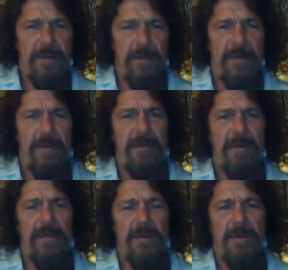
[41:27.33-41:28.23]

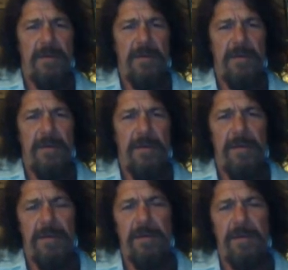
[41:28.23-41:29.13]

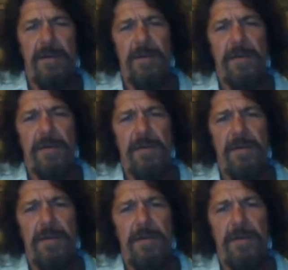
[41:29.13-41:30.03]

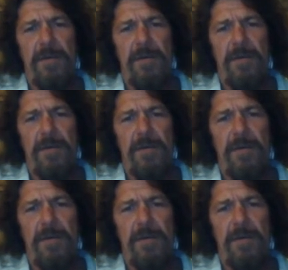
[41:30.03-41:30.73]
This person isn't speaking.